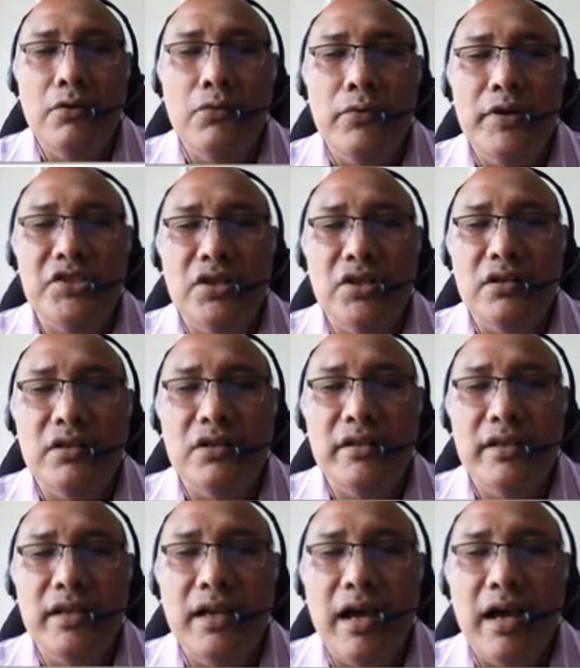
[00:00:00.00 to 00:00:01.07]
Which are
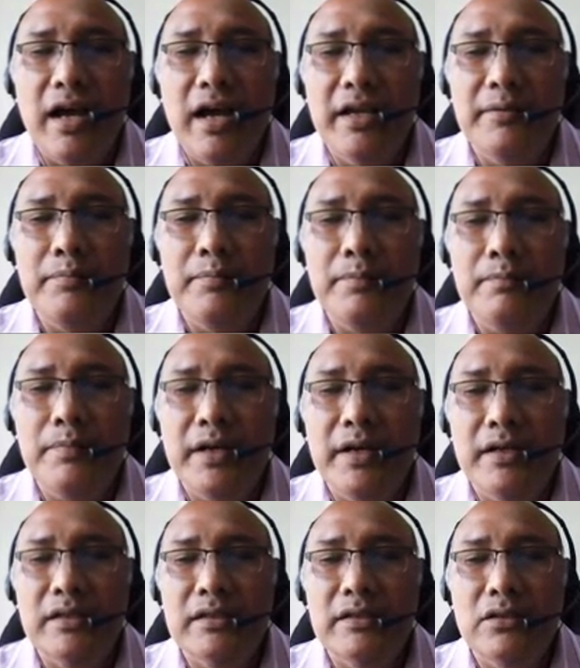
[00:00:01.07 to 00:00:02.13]
the
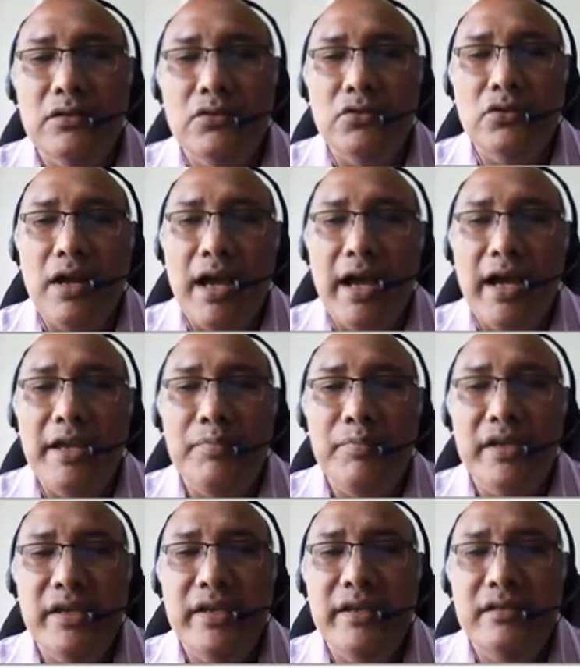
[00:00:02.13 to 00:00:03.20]
IPA or
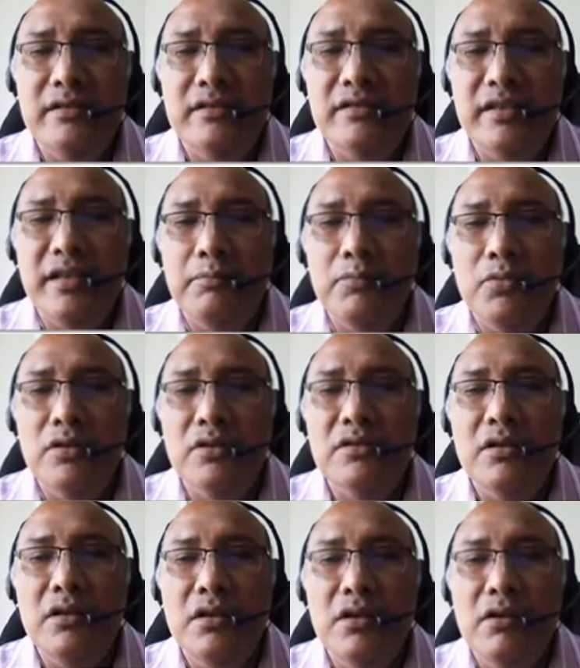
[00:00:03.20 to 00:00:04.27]
IPA symbols
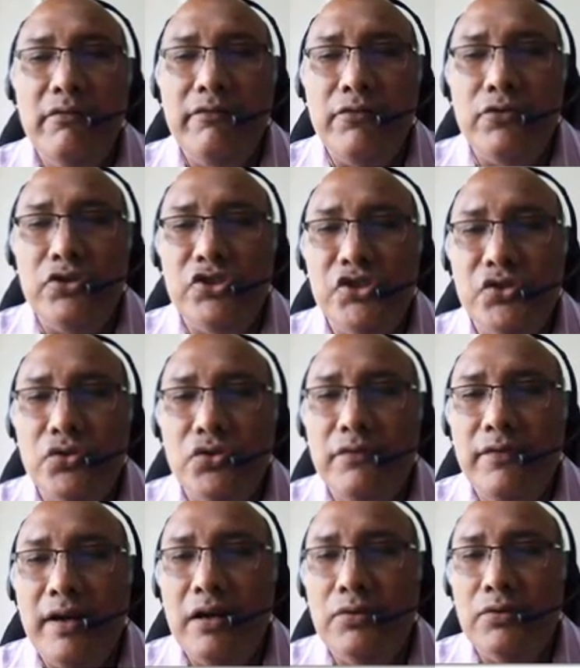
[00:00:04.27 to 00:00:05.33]
for short
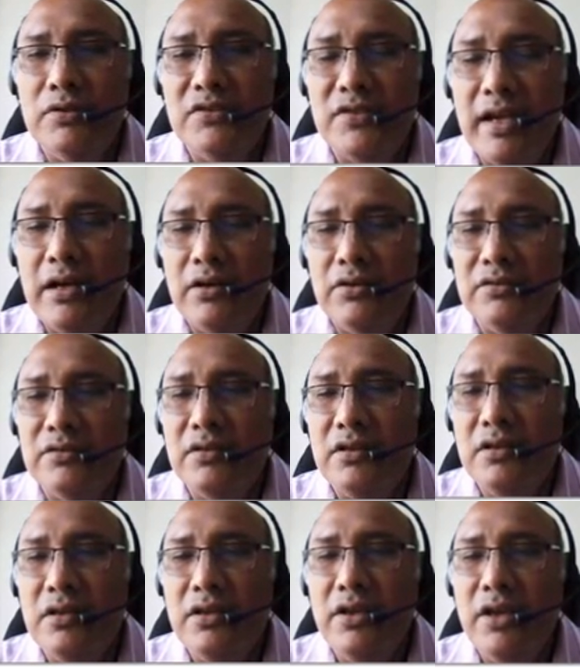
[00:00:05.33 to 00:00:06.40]
vowel sounds?
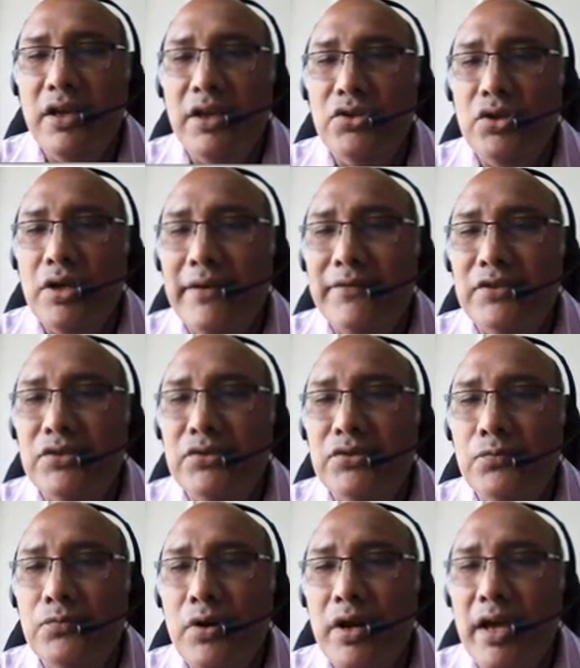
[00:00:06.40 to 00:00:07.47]
You have to
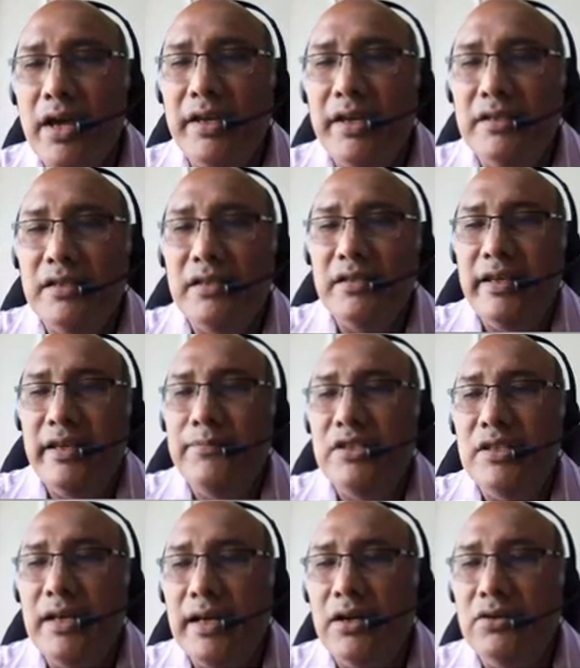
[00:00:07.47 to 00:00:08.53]
write them
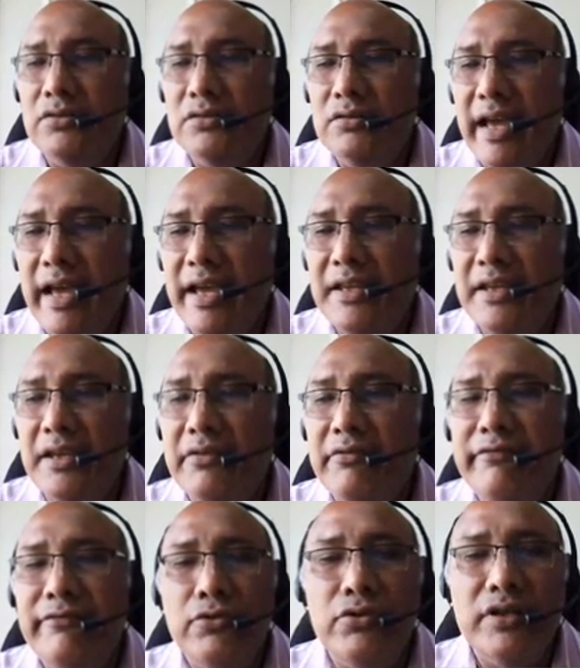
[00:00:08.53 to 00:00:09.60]
down and give
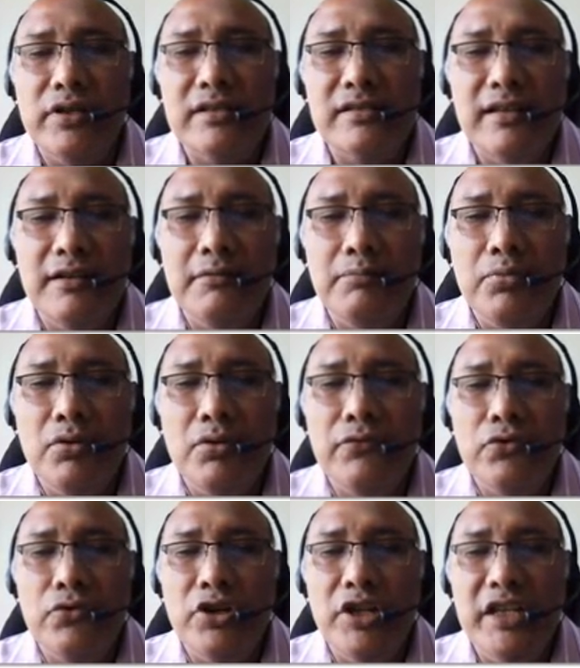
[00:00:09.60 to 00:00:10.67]
4 examples
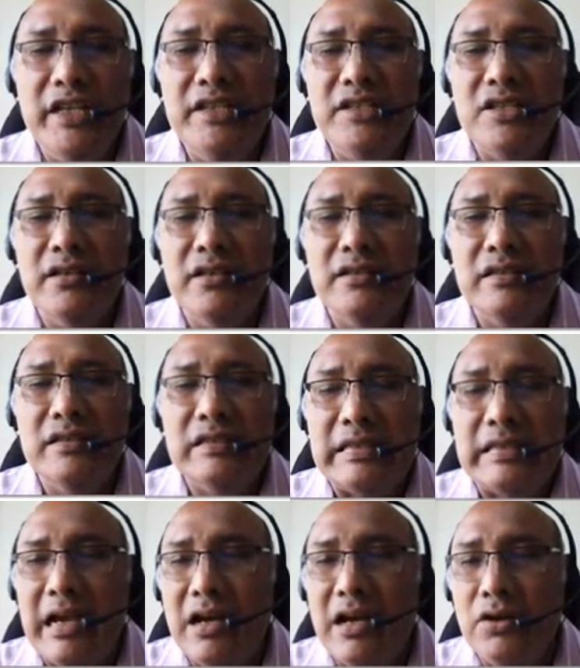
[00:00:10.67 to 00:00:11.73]
for each
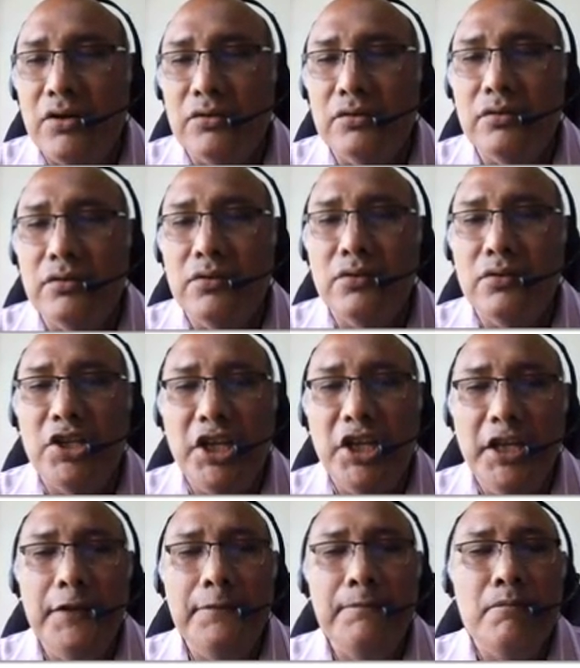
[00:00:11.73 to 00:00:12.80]
sound.
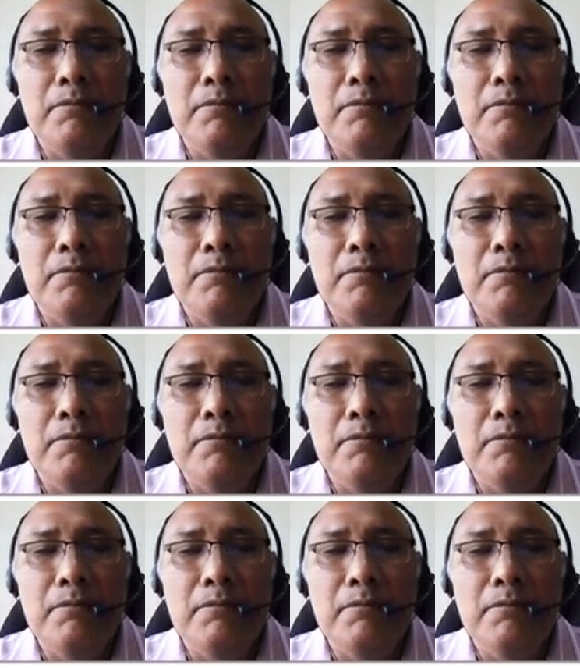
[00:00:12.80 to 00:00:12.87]
Okay.